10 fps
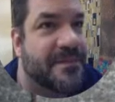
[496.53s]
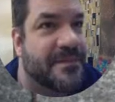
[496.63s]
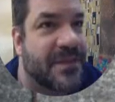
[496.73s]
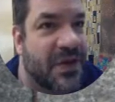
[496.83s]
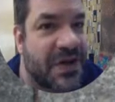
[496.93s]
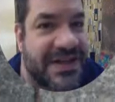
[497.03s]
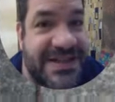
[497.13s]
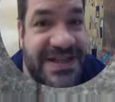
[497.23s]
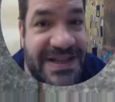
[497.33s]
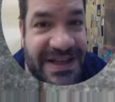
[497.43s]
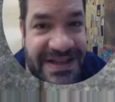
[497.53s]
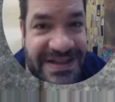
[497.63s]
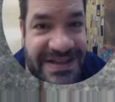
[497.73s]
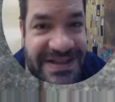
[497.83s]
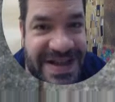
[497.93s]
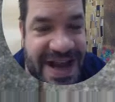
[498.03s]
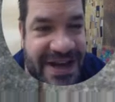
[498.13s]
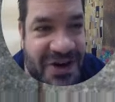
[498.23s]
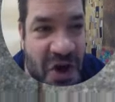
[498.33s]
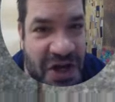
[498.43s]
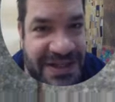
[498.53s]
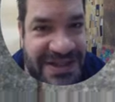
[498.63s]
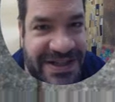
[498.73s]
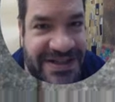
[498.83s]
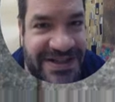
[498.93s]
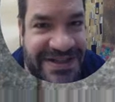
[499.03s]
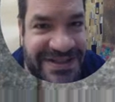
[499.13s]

they're going to see this, and an architect